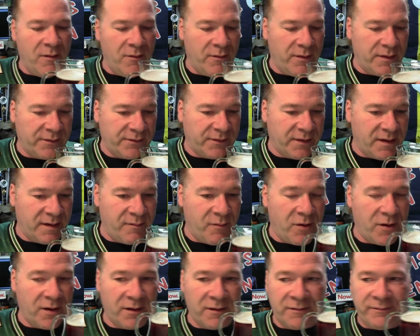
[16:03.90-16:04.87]
was
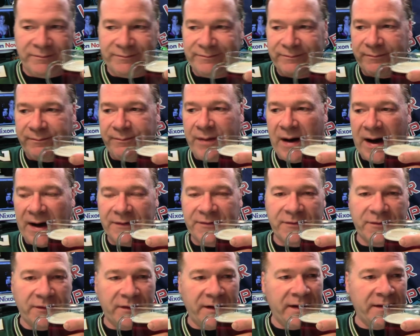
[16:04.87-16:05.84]
more
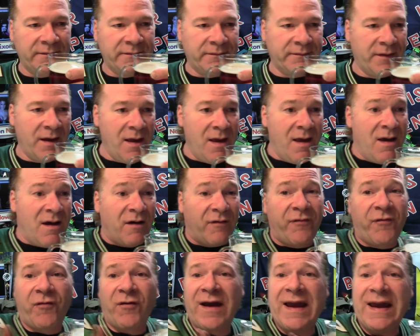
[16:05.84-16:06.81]
posturing,
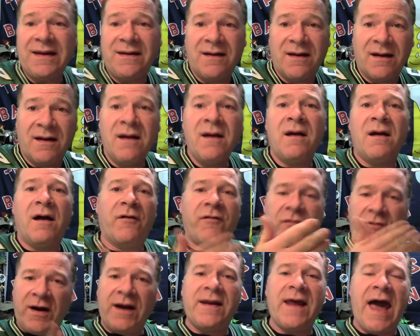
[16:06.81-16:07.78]
afraid to
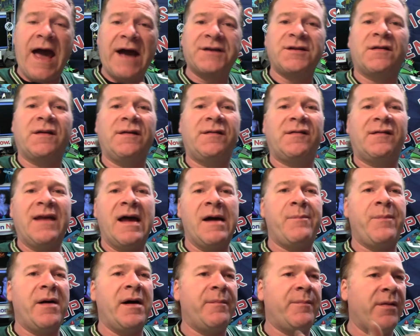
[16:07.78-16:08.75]
actually
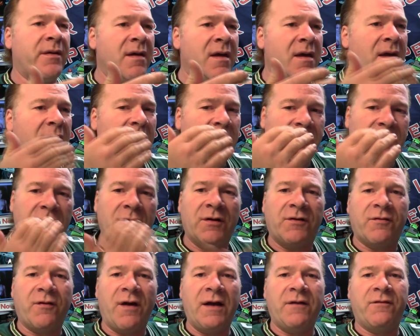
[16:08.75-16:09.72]
step up and do
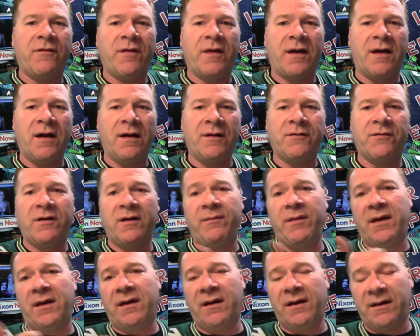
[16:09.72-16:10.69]
what's right for the country
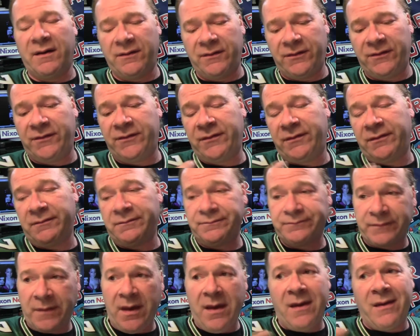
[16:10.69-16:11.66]
because
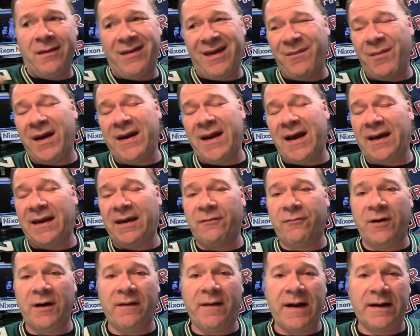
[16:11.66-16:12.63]
they might not
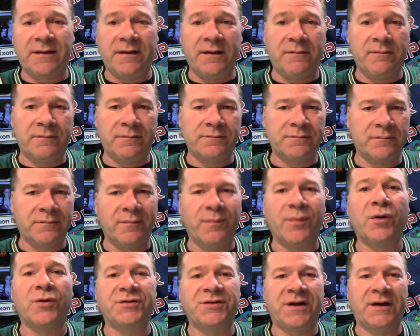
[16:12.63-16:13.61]
get reelected.
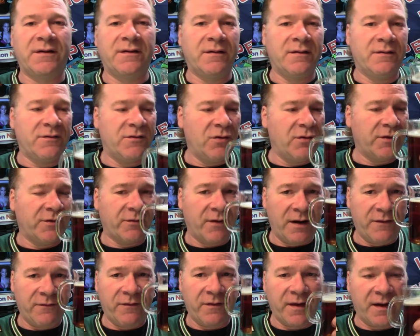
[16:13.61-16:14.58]
Bullshit. Do what's
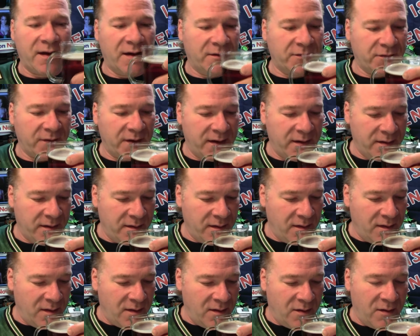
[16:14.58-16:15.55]
right for the country.
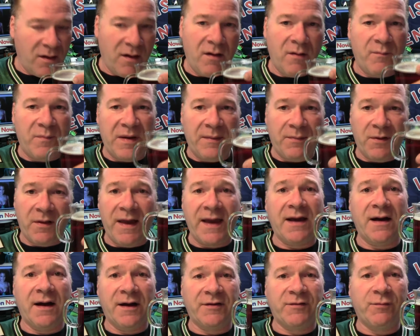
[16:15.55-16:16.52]
People
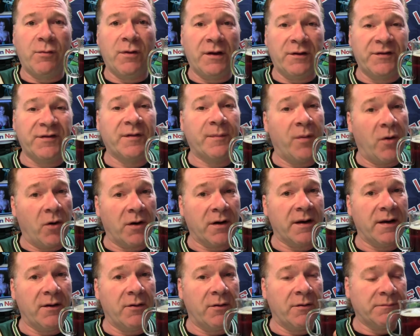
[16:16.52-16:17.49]
like us will
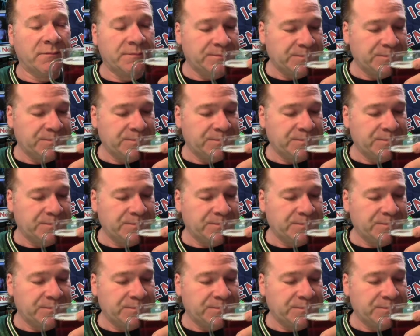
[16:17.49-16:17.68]
support you.